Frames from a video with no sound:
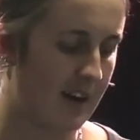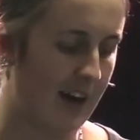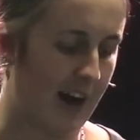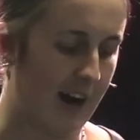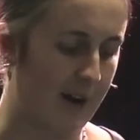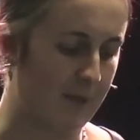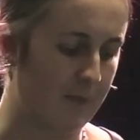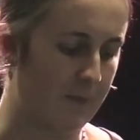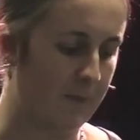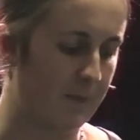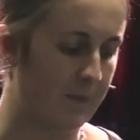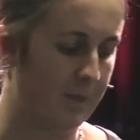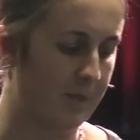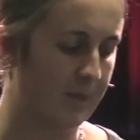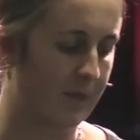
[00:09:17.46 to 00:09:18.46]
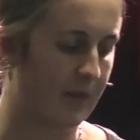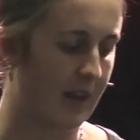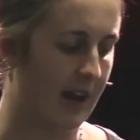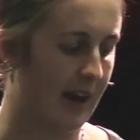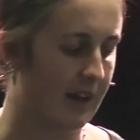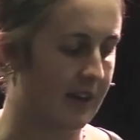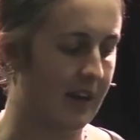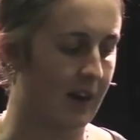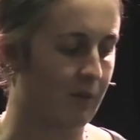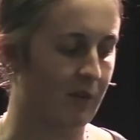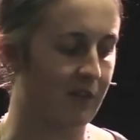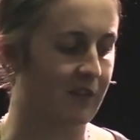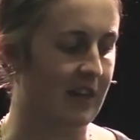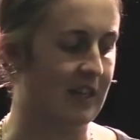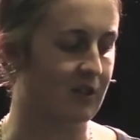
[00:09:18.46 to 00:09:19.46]
And
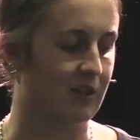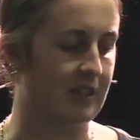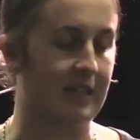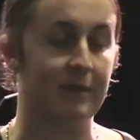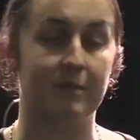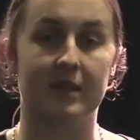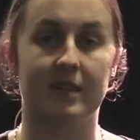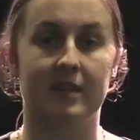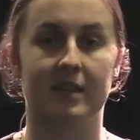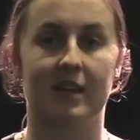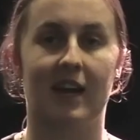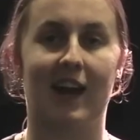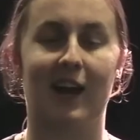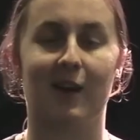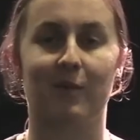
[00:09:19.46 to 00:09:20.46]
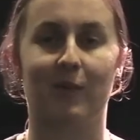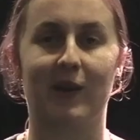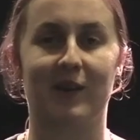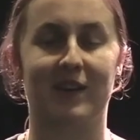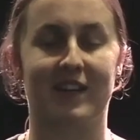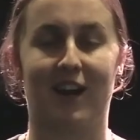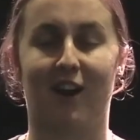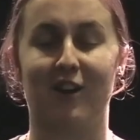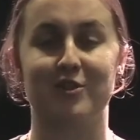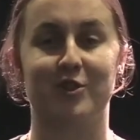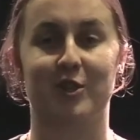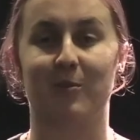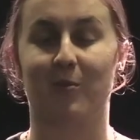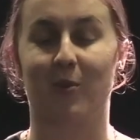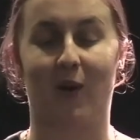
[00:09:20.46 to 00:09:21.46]
reflect on them. We encourage you
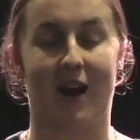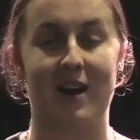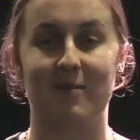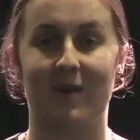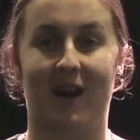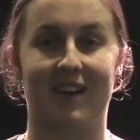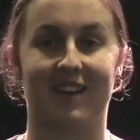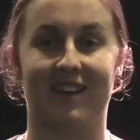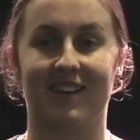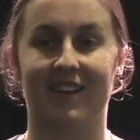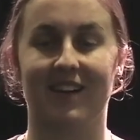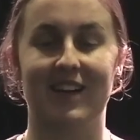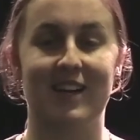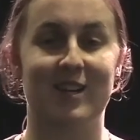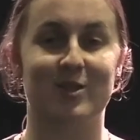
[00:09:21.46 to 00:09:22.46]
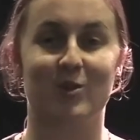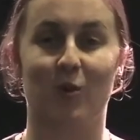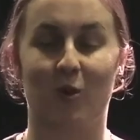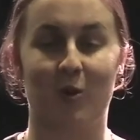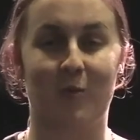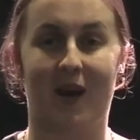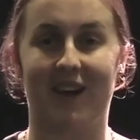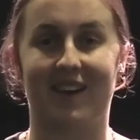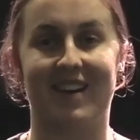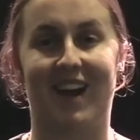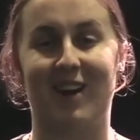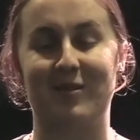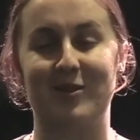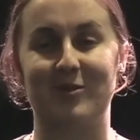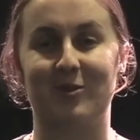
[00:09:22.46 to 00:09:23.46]
to pray about it. Talk about it
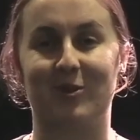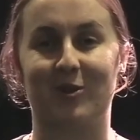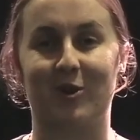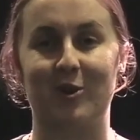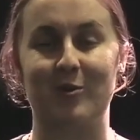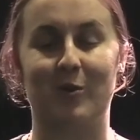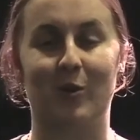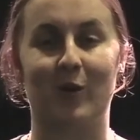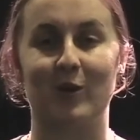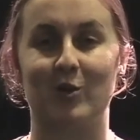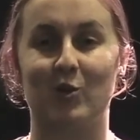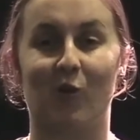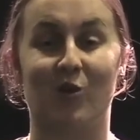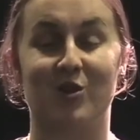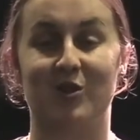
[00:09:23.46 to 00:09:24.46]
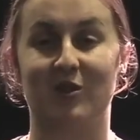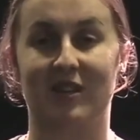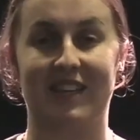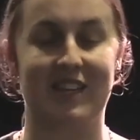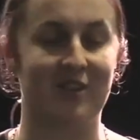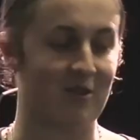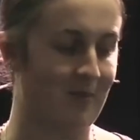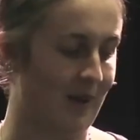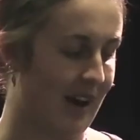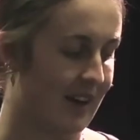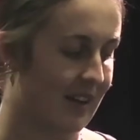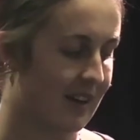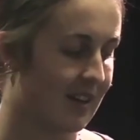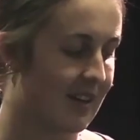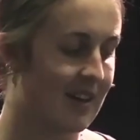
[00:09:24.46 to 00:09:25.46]
now in your group or talk to your leader about
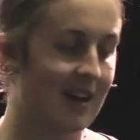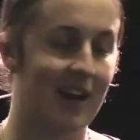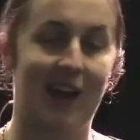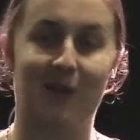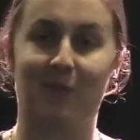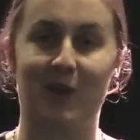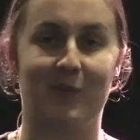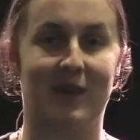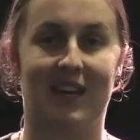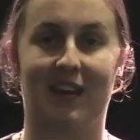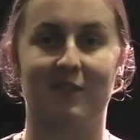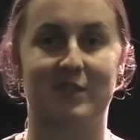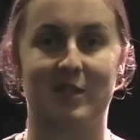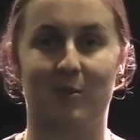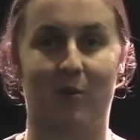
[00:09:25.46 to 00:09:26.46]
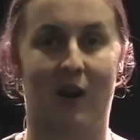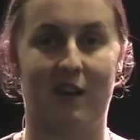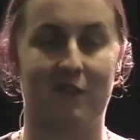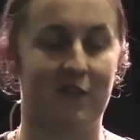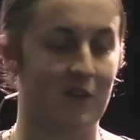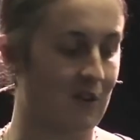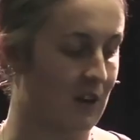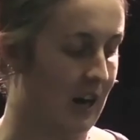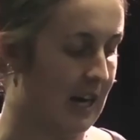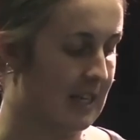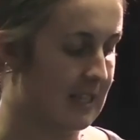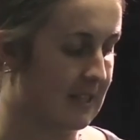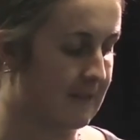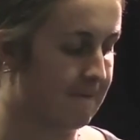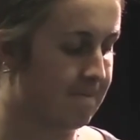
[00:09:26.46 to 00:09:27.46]
it. And we would love to pray for you
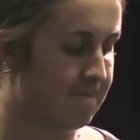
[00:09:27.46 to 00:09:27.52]
guys.